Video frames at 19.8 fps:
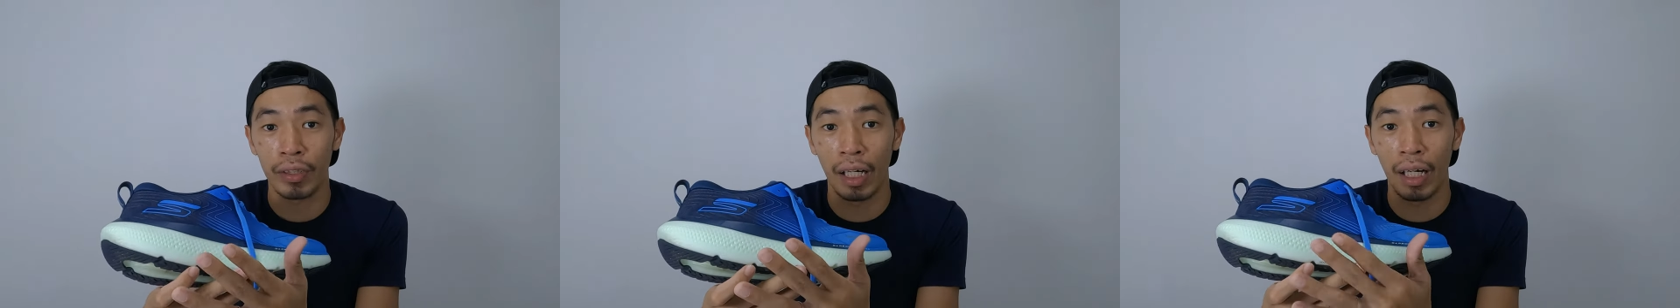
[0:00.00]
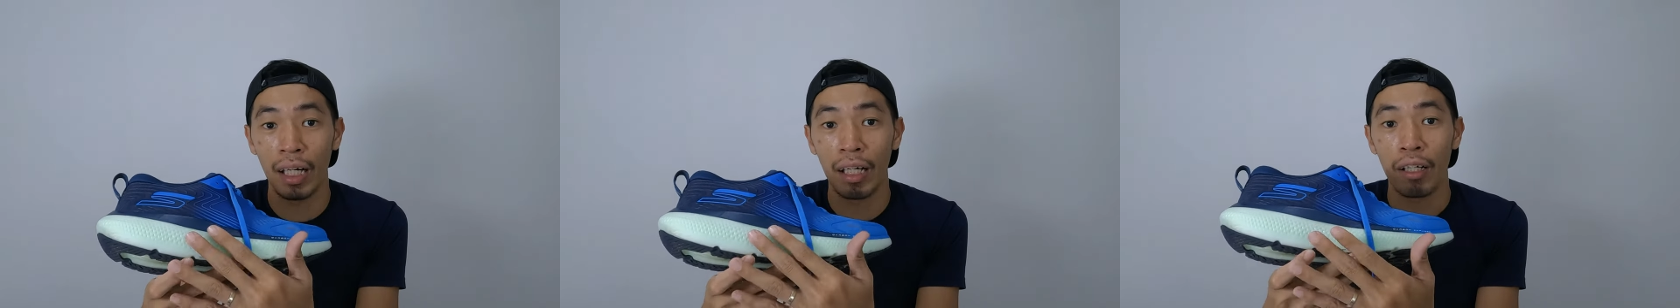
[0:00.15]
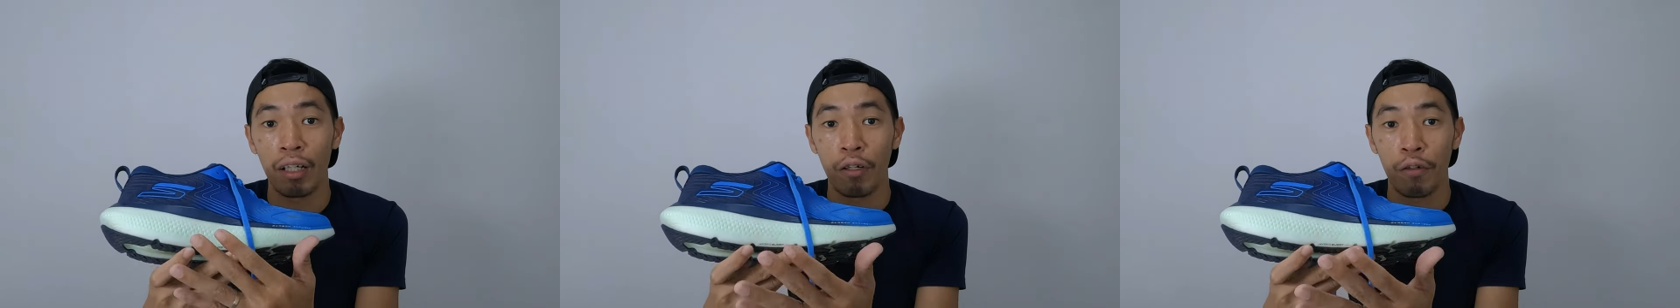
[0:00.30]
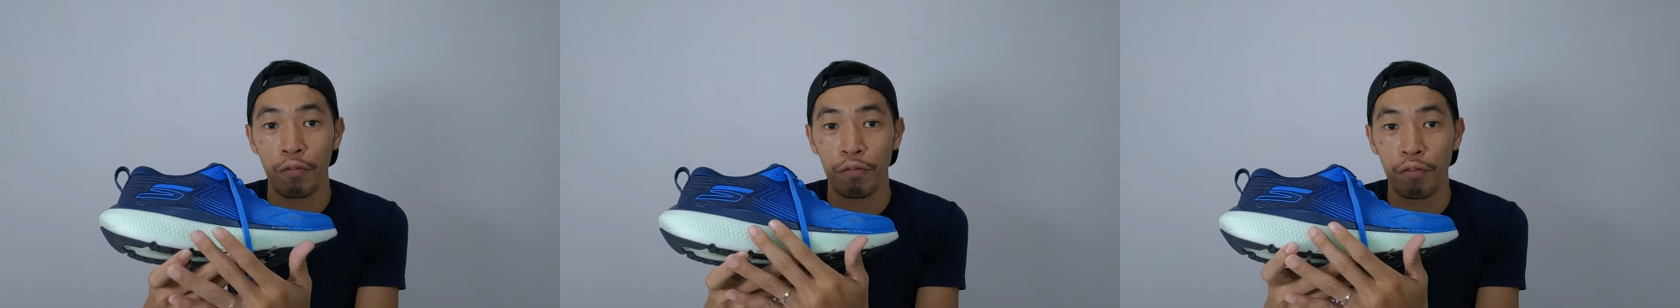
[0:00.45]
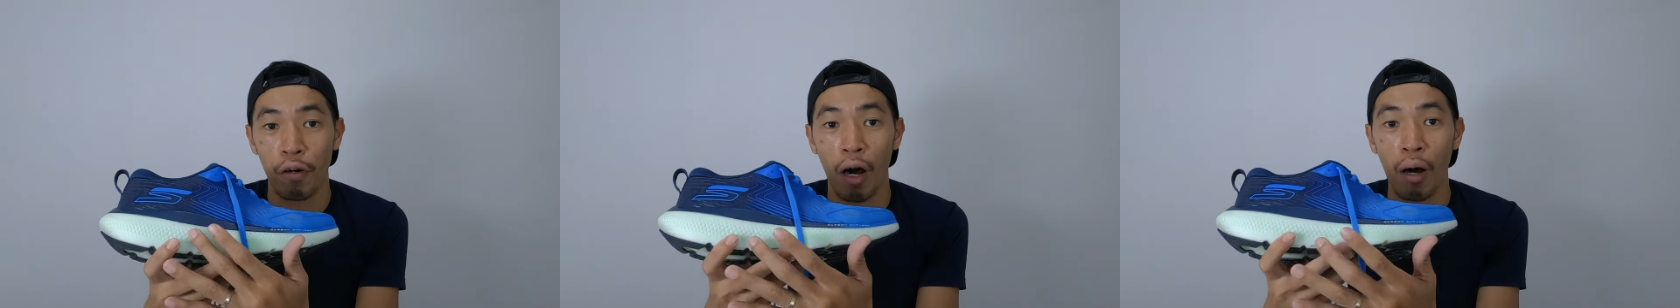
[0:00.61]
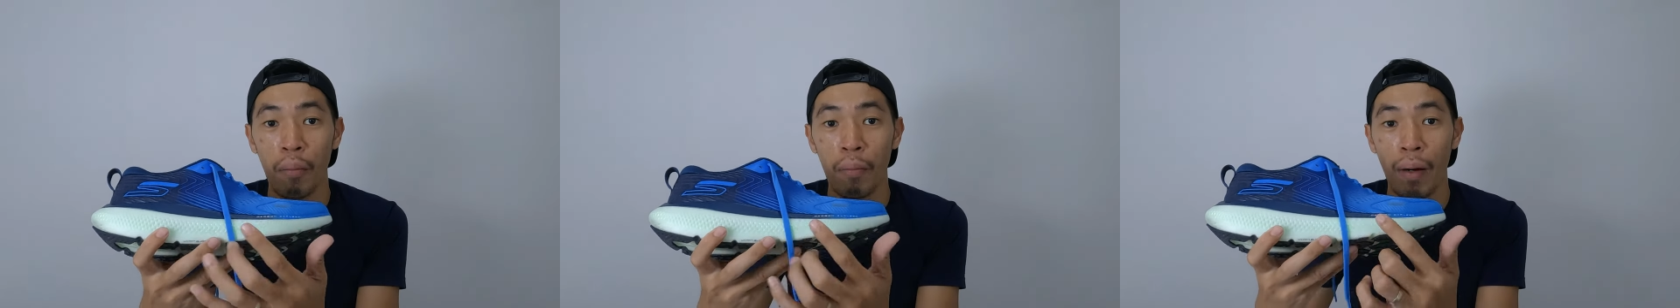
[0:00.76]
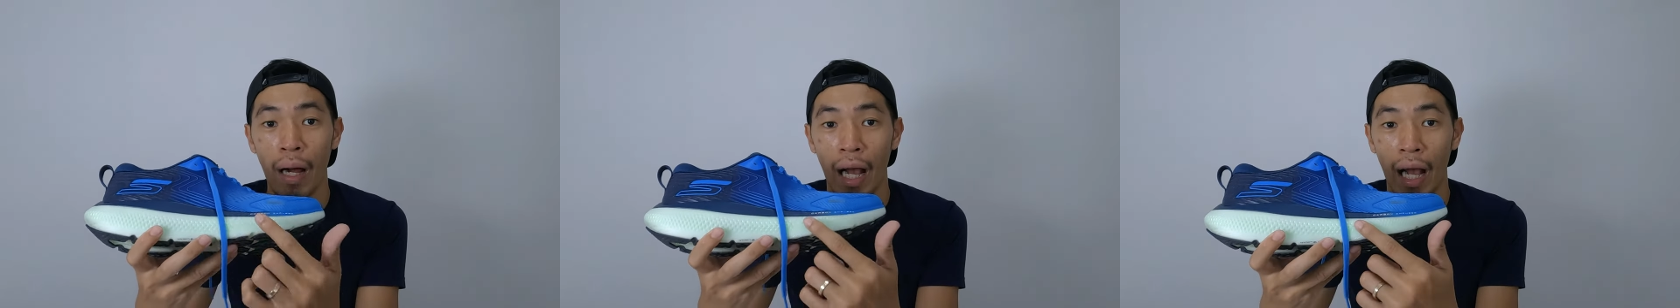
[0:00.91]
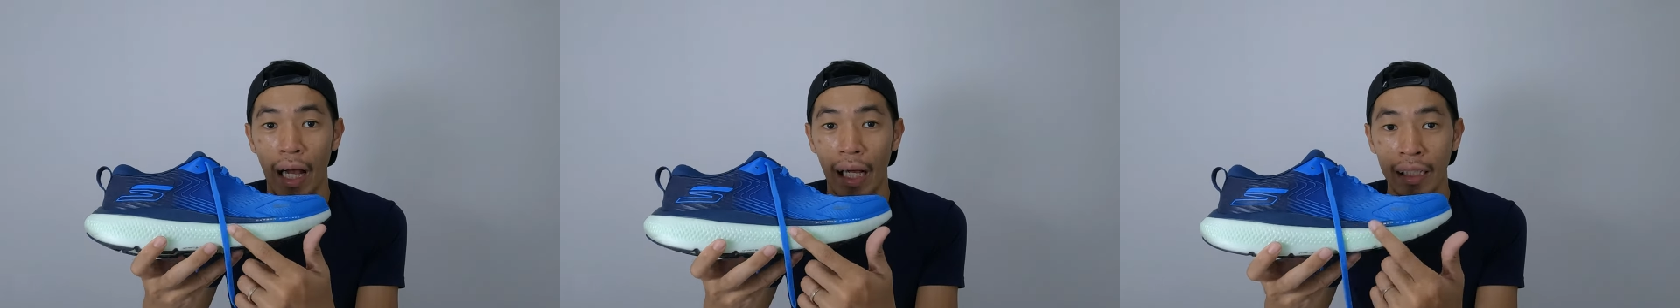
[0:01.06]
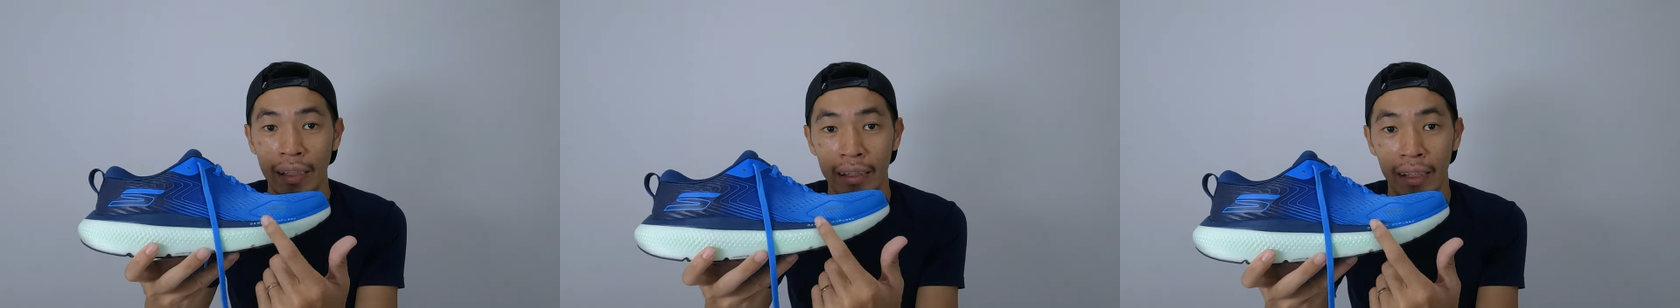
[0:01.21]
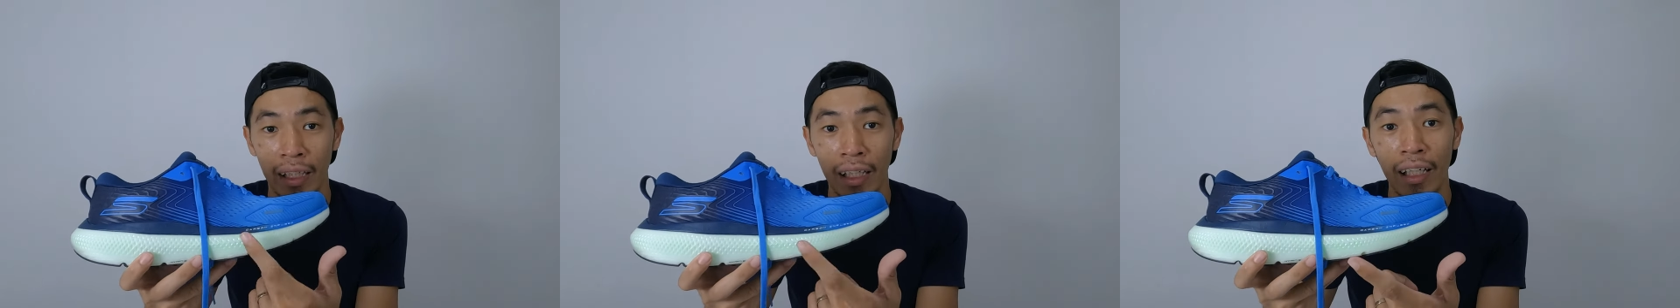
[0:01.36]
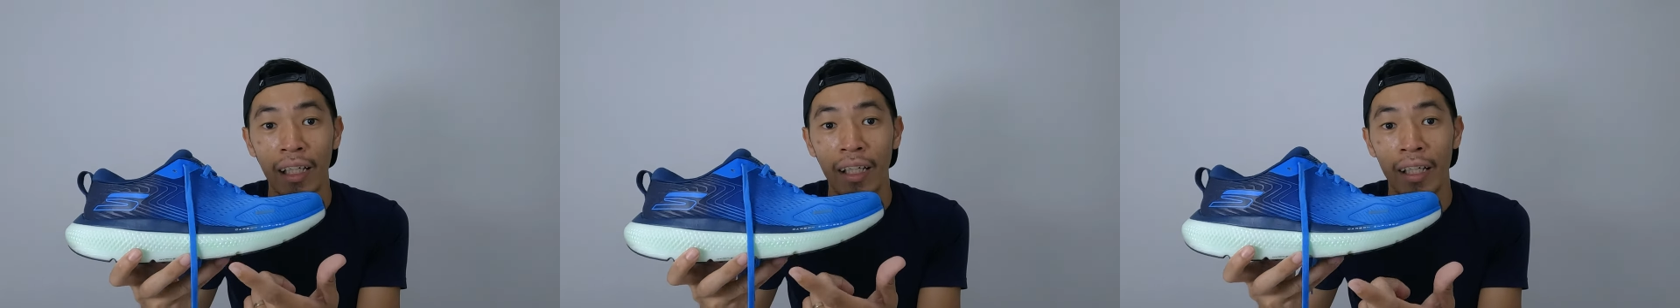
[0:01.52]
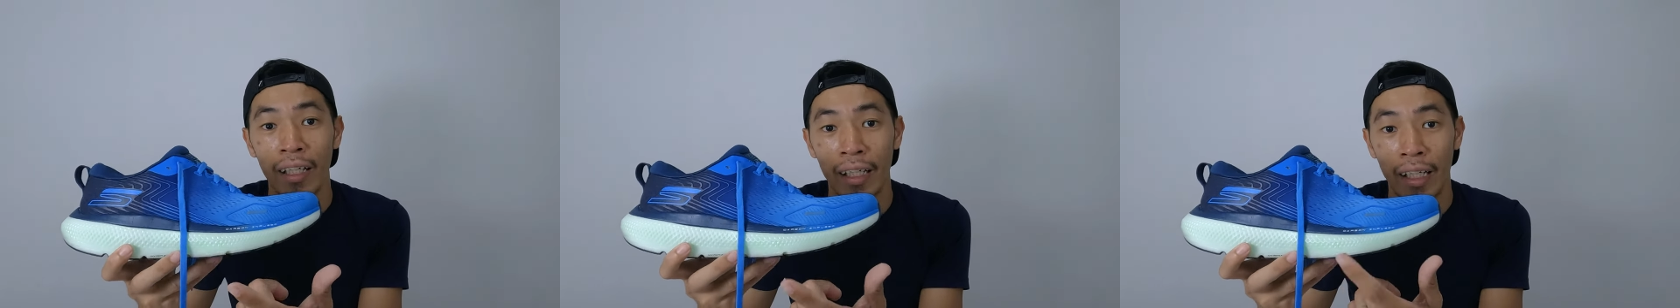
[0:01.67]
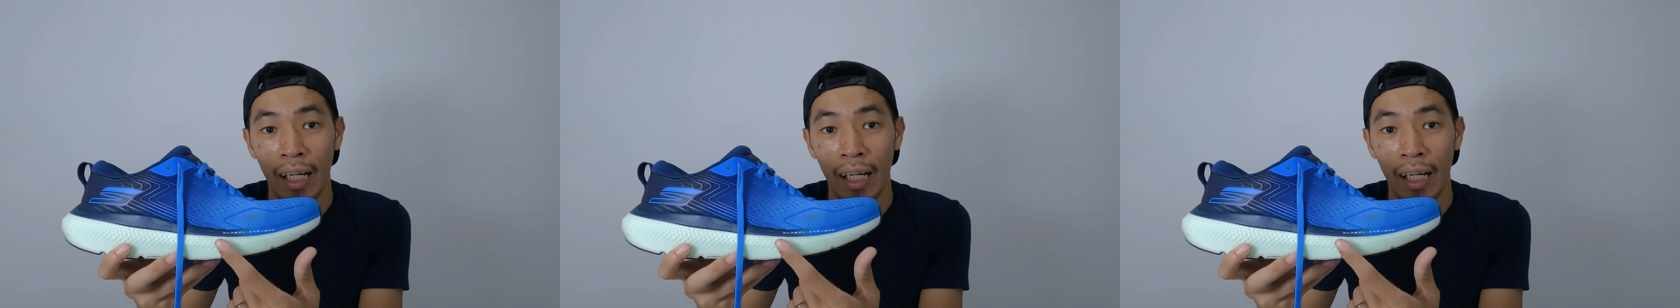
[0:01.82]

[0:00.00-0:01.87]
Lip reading: the foam and the